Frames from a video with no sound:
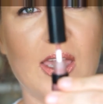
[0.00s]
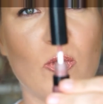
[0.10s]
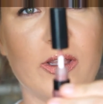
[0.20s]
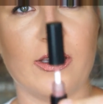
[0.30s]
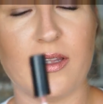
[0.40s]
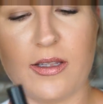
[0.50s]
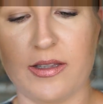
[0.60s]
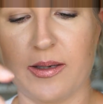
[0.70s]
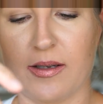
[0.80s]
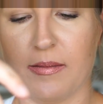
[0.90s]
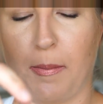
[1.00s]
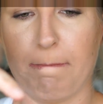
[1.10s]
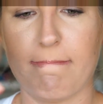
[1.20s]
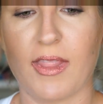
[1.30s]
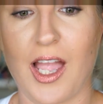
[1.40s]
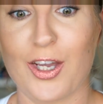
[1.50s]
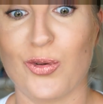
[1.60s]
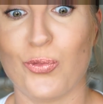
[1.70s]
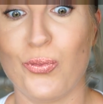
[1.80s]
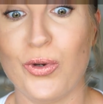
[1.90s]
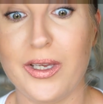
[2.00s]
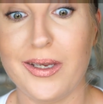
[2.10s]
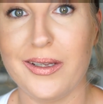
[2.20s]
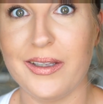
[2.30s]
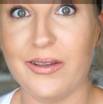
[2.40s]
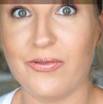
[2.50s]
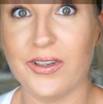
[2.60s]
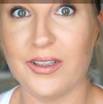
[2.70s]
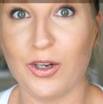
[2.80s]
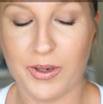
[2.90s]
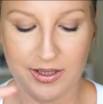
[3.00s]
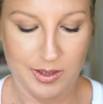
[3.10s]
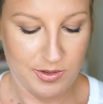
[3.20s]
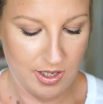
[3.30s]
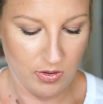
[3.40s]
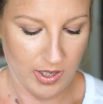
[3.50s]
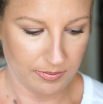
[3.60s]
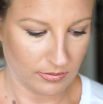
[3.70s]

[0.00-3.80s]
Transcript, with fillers: when, look, I can really feel it on my lips. Okay.